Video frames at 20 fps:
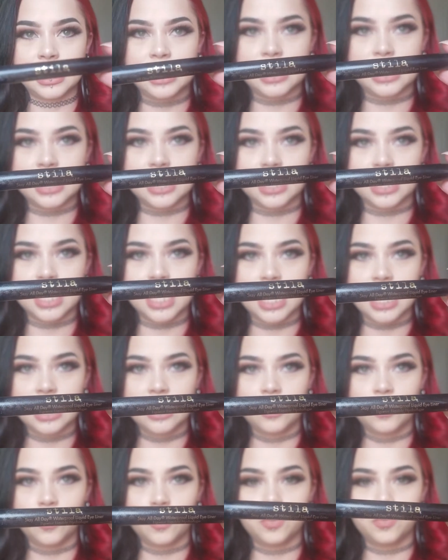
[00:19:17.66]
Stila
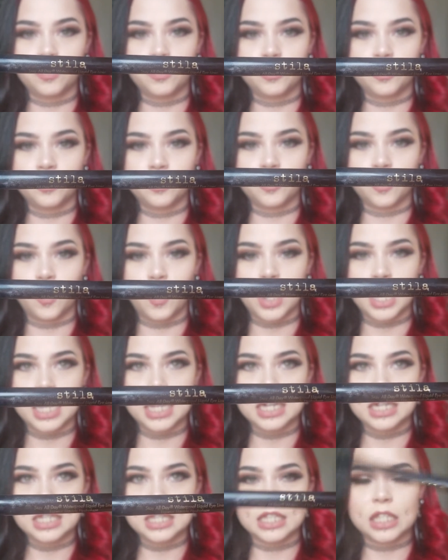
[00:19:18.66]

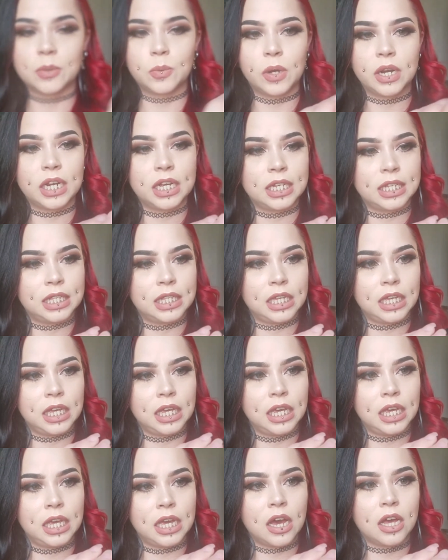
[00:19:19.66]
one. This one is
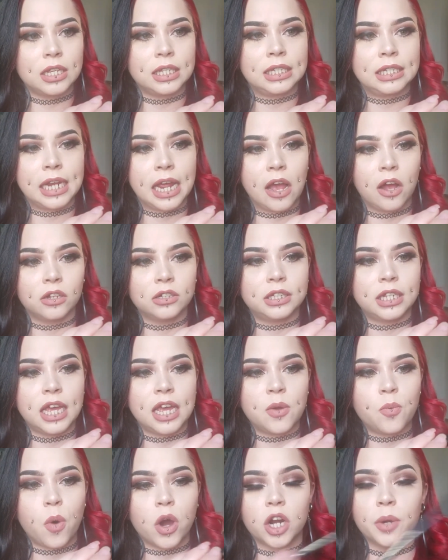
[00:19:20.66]
the Stay All
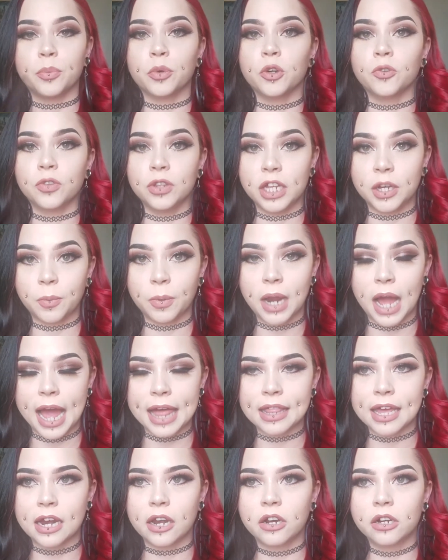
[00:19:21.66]
Day Waterproof Liquid
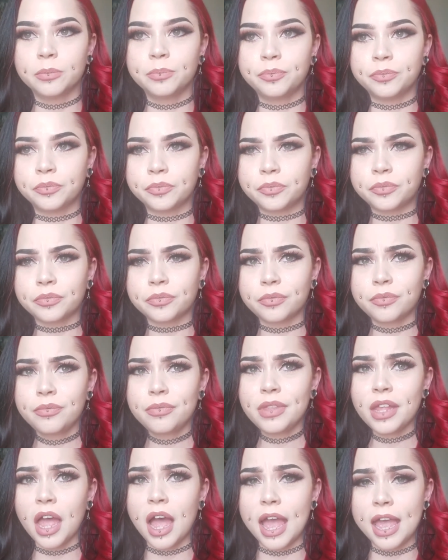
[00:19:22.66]
Eyeliner.
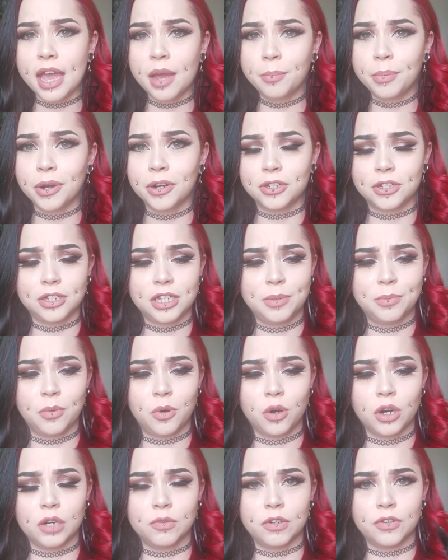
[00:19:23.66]
I am personally
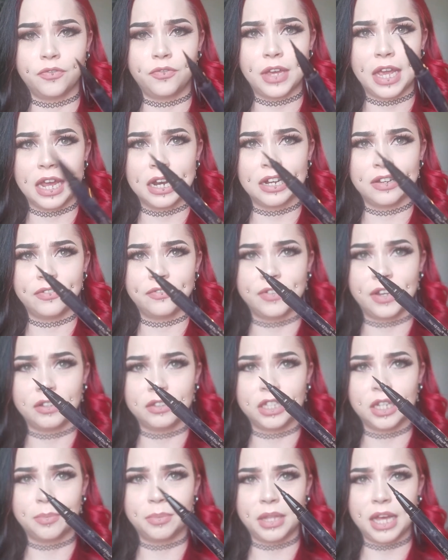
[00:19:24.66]
more of a fan of felt
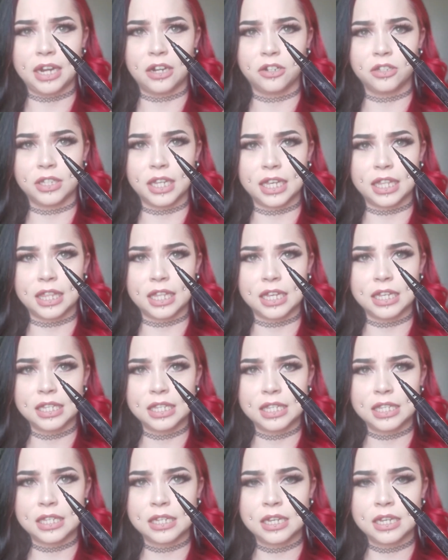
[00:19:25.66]
tip liners like this.